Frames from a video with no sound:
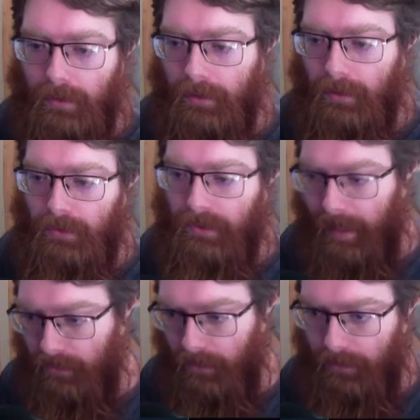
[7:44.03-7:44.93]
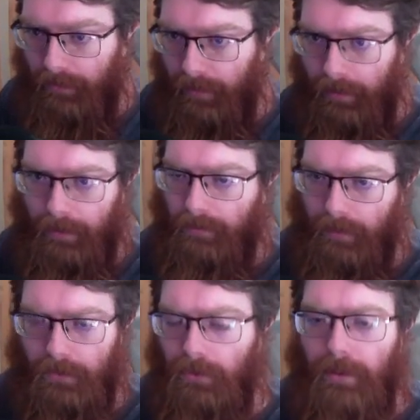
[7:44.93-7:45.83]
stats off of it, and
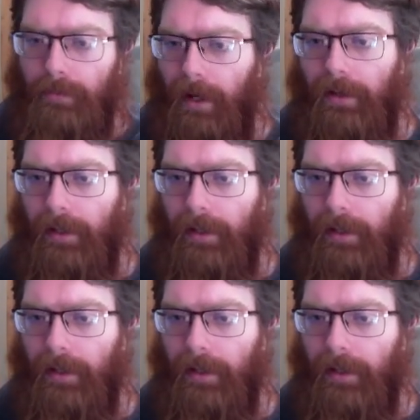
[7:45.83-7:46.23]
that's really about it.